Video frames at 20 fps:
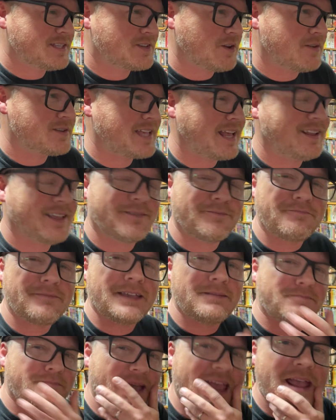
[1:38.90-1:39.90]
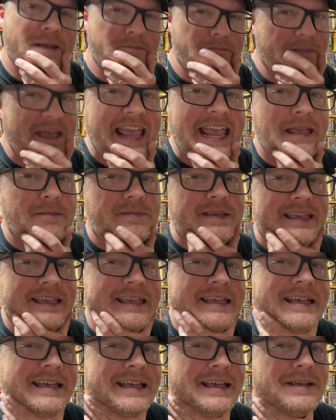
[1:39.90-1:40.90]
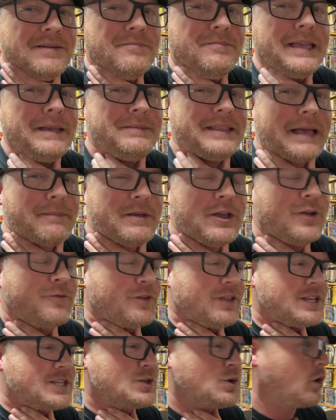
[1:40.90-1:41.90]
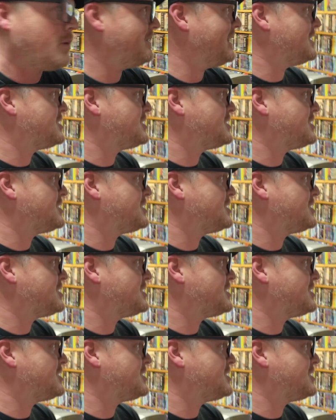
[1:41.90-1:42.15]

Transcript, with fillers: So I was kind of like, maybe, maybe that'd be good for the store. But then